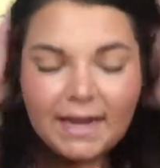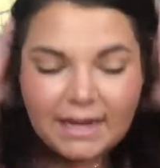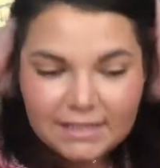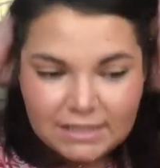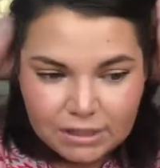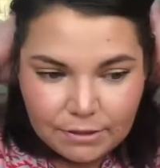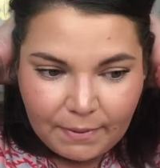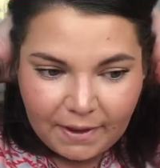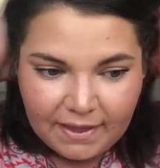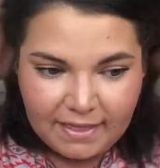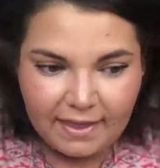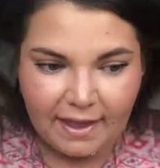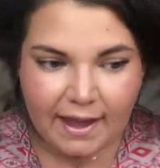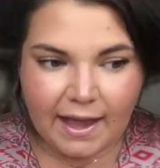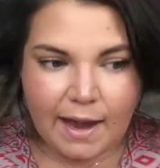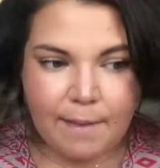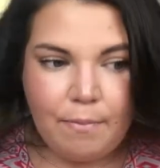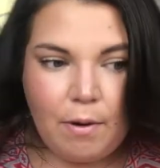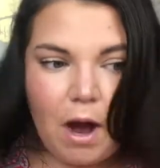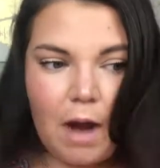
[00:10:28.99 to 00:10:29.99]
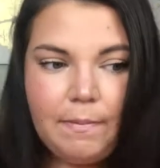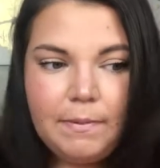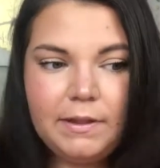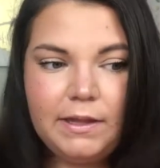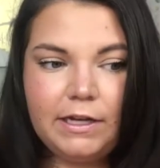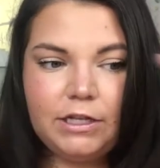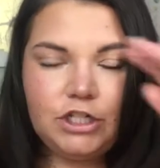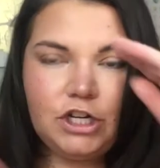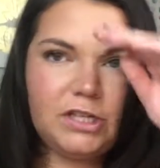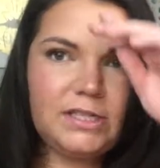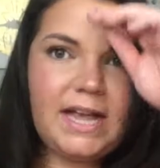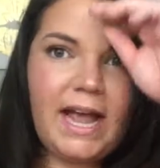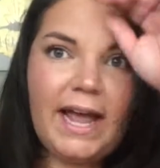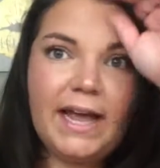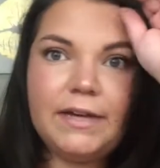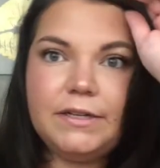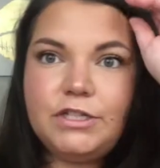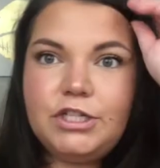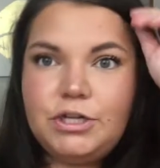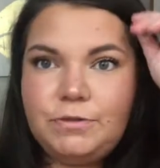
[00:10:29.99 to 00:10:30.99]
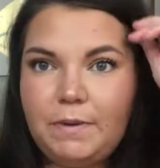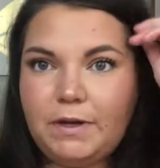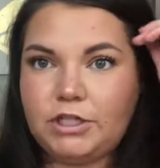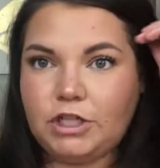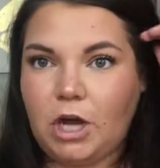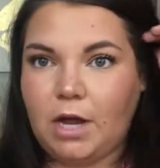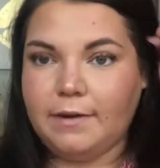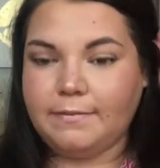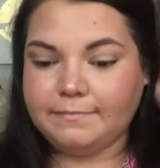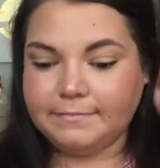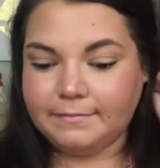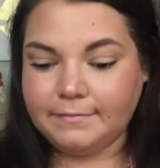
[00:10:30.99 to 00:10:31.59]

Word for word: And so I think I probably just had too much on.